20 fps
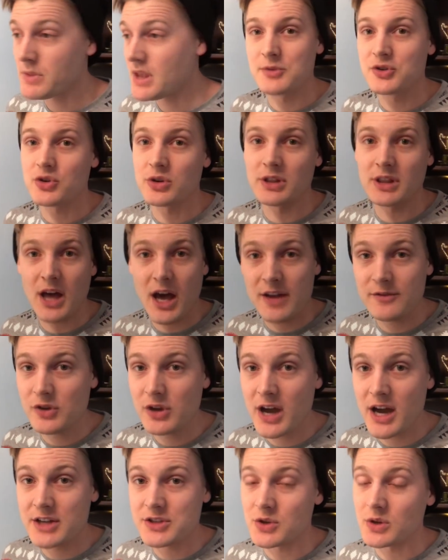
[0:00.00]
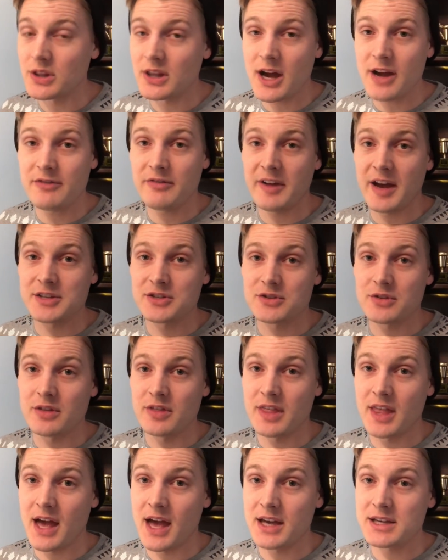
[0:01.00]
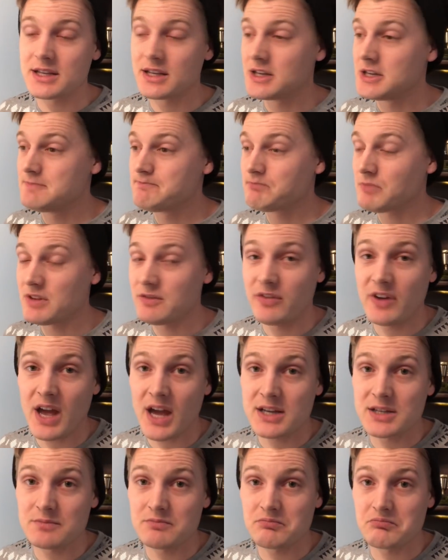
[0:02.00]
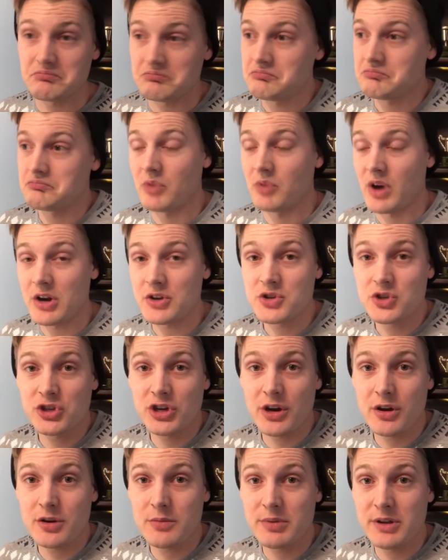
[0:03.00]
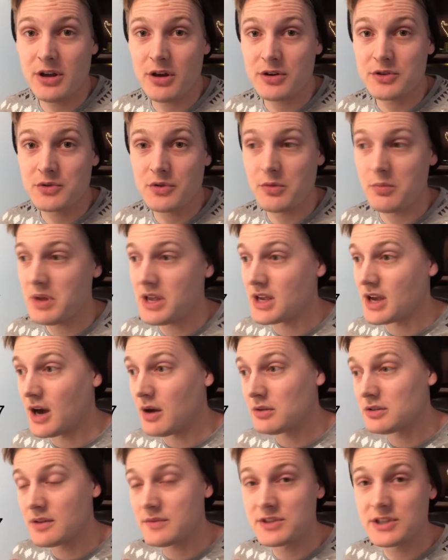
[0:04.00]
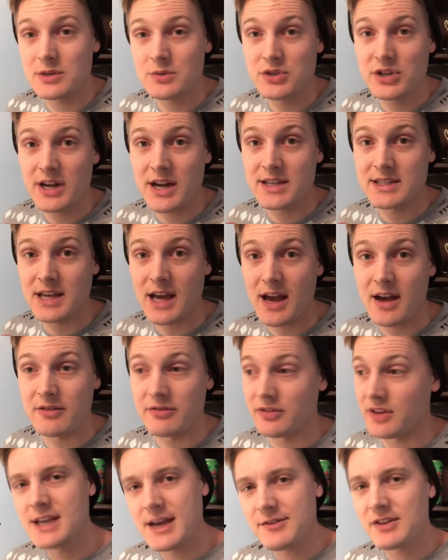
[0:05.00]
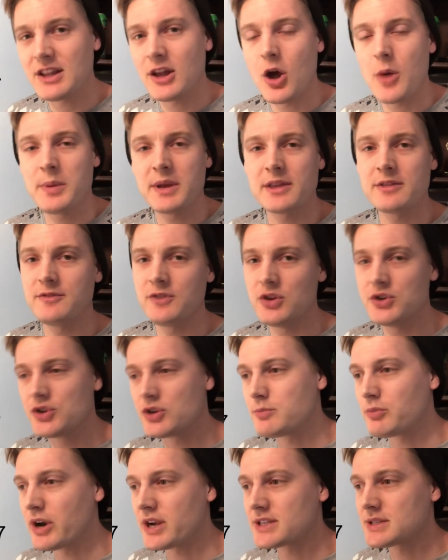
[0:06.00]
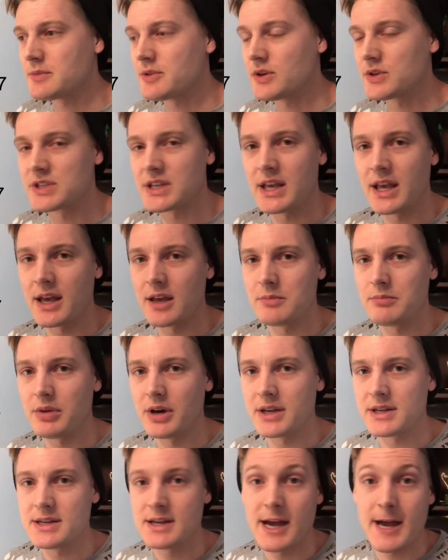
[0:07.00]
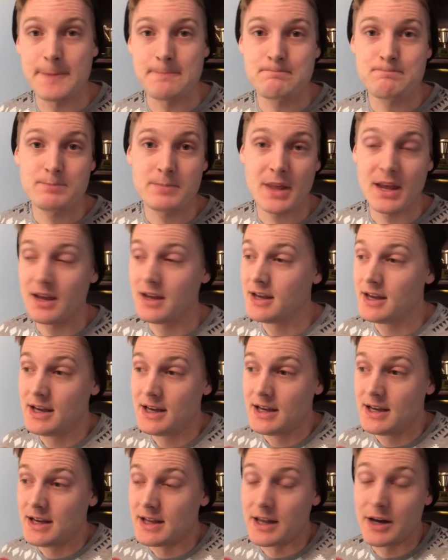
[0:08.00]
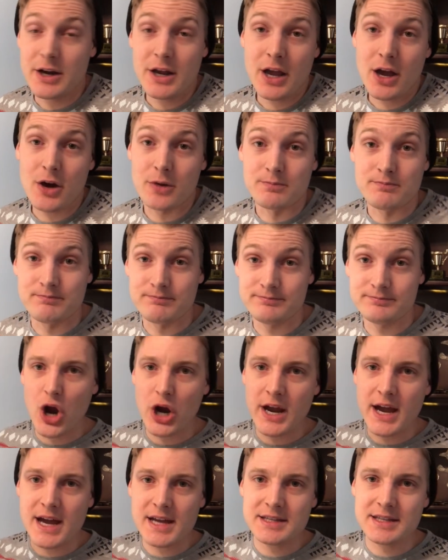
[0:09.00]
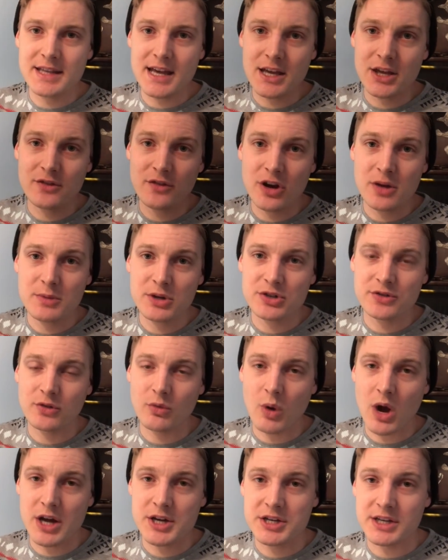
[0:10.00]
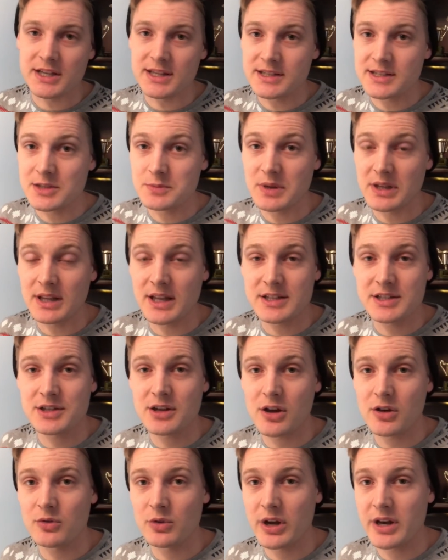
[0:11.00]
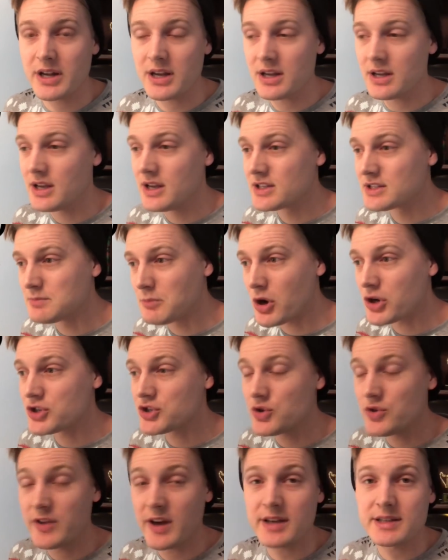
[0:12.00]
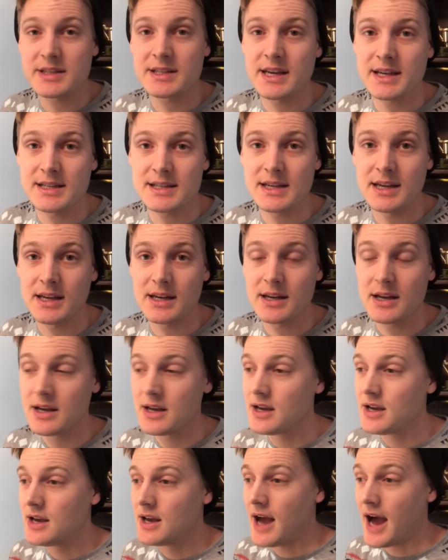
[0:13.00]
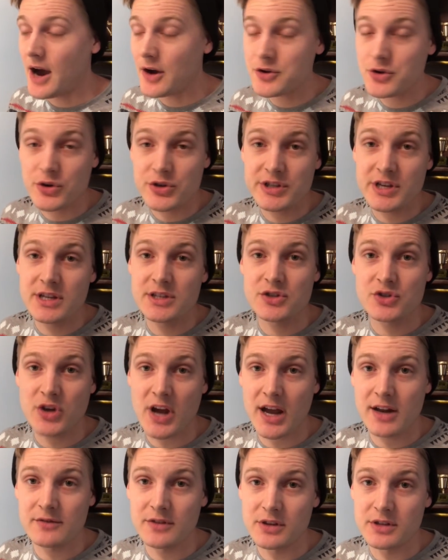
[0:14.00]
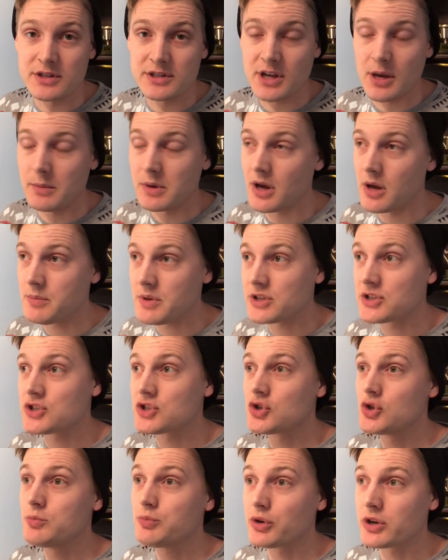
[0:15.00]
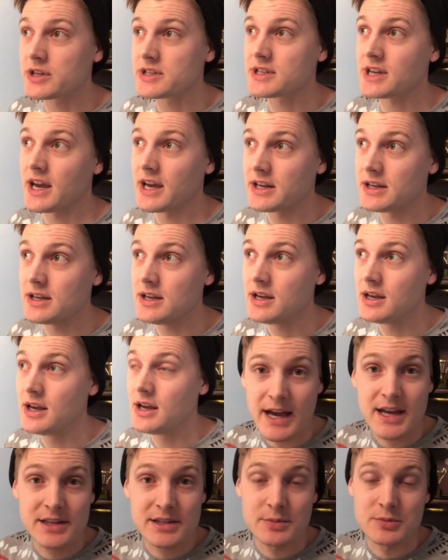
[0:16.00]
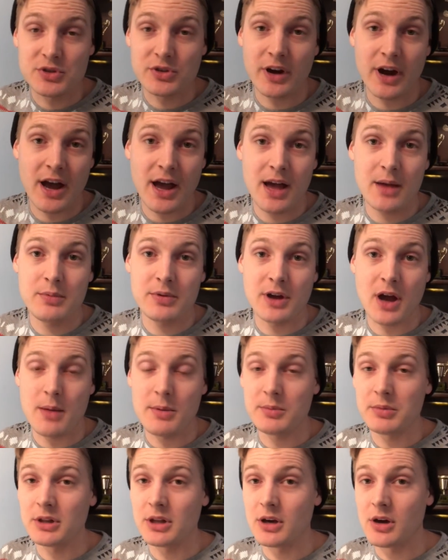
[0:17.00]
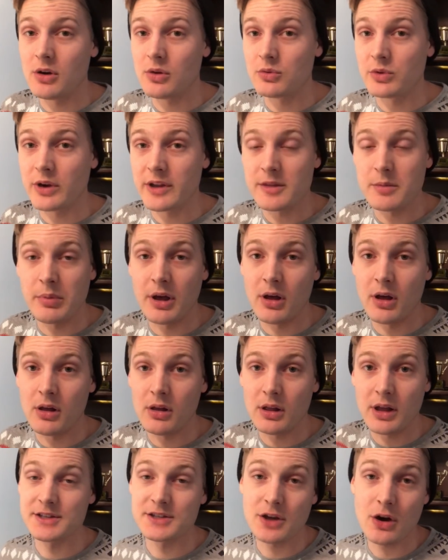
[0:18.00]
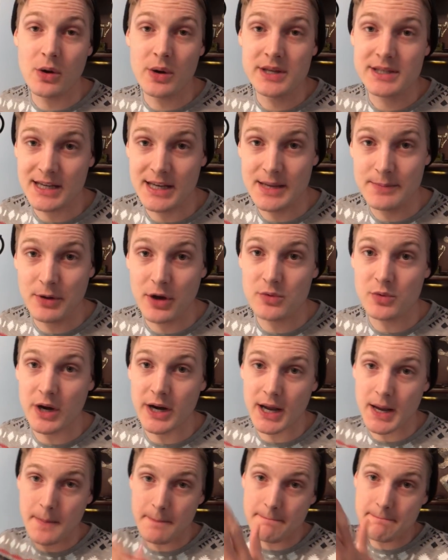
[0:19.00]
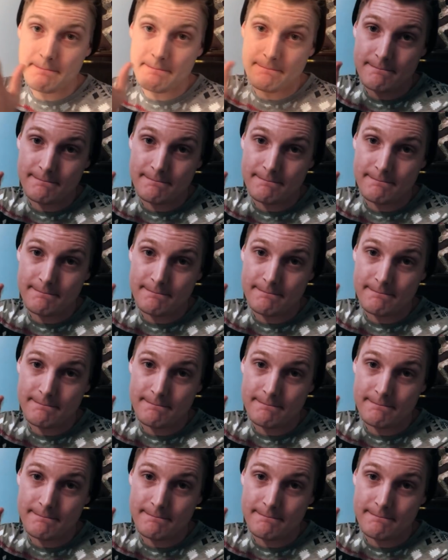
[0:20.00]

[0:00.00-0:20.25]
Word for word: I'm sure a lot of you guys are a lot faster than that. In fact, why don't you share your PRs with me? I would love to see what you guys have. Definitely hoping in the future to break some of those again, but hey, there you go. All right, guys, thank you very much for watching. This has been Let's Talk Running. It's March 2019. Outdoor season track and field is coming up. Super excited. Like, subscribe, comment below, ring the bell, and as always, keep on running.